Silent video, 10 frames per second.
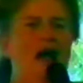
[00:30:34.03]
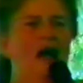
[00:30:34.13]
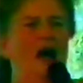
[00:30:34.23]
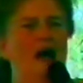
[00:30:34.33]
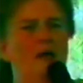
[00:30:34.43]

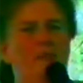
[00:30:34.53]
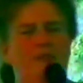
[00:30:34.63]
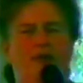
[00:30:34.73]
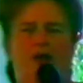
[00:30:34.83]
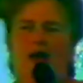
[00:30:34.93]
Uh,
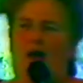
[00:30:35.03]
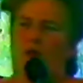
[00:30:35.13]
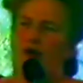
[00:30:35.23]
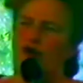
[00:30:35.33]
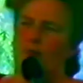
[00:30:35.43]

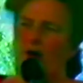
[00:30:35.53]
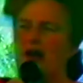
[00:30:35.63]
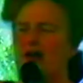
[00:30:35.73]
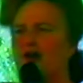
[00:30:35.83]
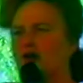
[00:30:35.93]
when you
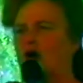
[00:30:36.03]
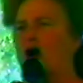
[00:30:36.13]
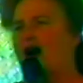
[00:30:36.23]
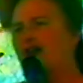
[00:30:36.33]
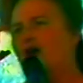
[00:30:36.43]
bring in a
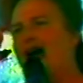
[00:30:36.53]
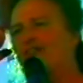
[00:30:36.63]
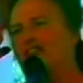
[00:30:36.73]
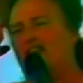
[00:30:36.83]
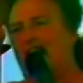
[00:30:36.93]
car, you
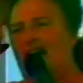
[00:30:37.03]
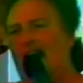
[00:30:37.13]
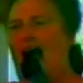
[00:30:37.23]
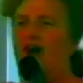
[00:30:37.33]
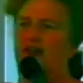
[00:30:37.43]
have to take it
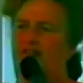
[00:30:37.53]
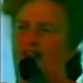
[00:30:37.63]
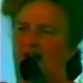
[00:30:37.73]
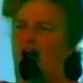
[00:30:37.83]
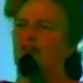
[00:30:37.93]
out of
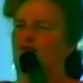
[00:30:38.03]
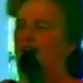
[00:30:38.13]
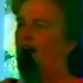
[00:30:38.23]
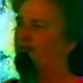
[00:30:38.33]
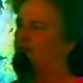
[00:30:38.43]
the
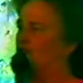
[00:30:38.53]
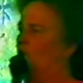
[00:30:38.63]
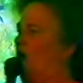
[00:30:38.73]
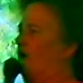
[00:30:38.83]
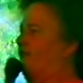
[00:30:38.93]
country ever
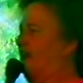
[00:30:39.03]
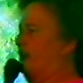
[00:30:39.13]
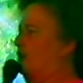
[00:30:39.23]
so often in